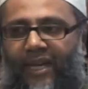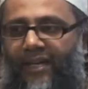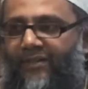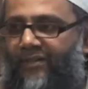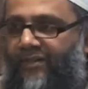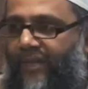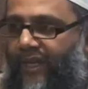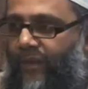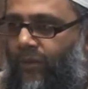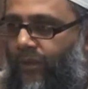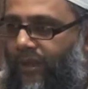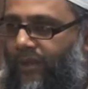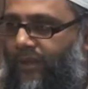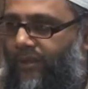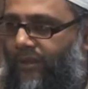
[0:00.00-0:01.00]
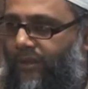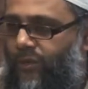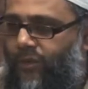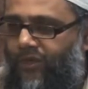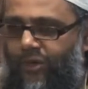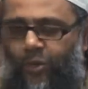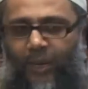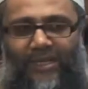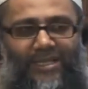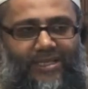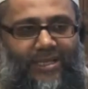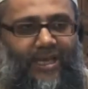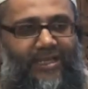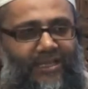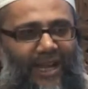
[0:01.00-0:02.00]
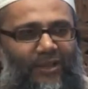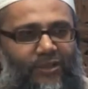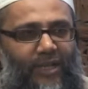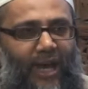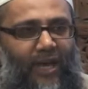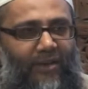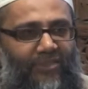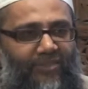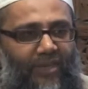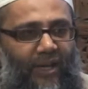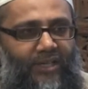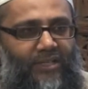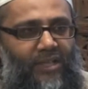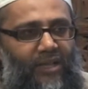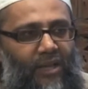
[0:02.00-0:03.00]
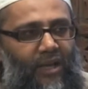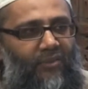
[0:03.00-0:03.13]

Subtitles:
In 20 seconds I'll die of thirst